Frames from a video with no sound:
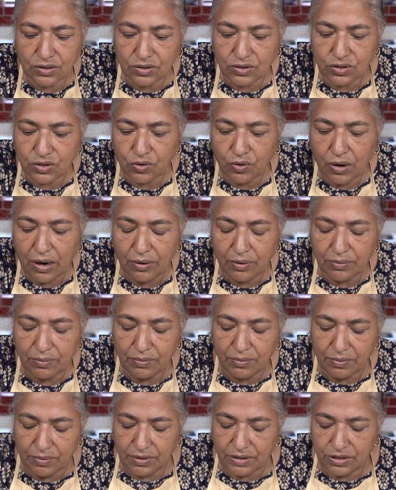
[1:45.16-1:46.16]
So I'll
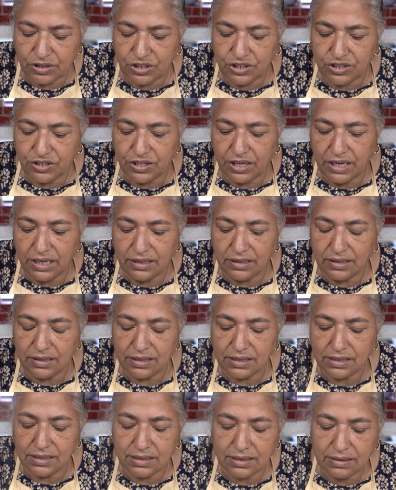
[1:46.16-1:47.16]
strain
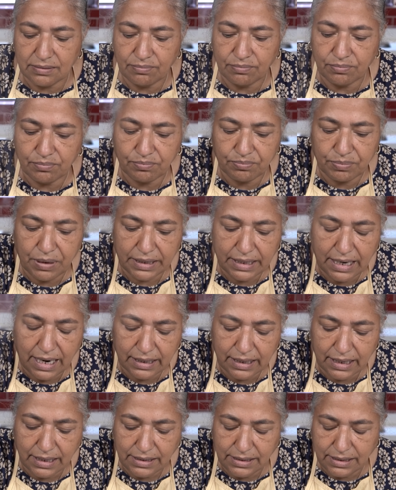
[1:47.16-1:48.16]
these
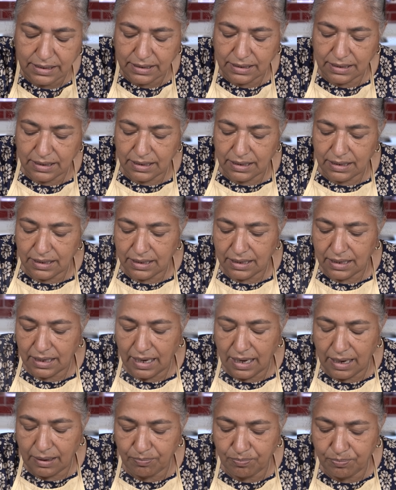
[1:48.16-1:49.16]
bananas
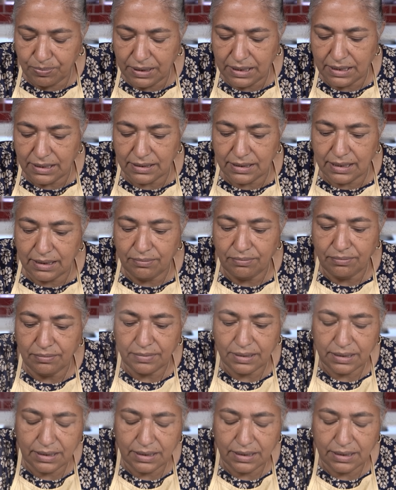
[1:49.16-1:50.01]
and peel them